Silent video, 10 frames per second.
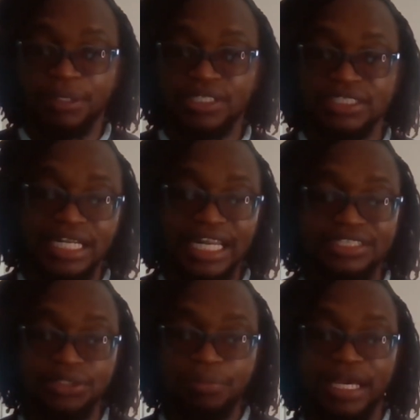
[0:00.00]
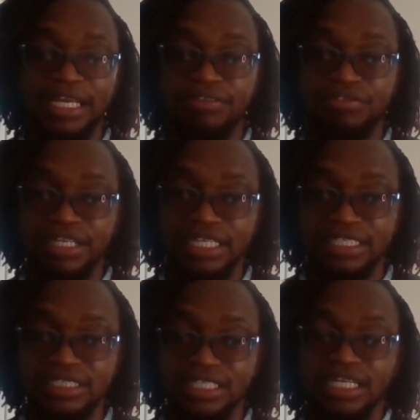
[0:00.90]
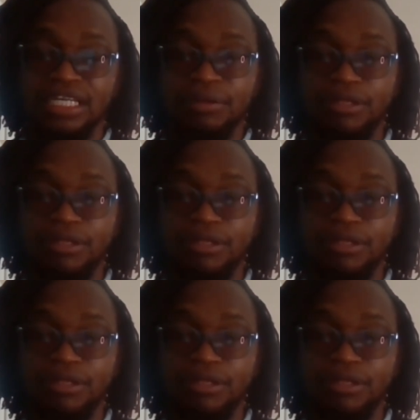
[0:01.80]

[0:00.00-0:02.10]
Because the less you pay in fees,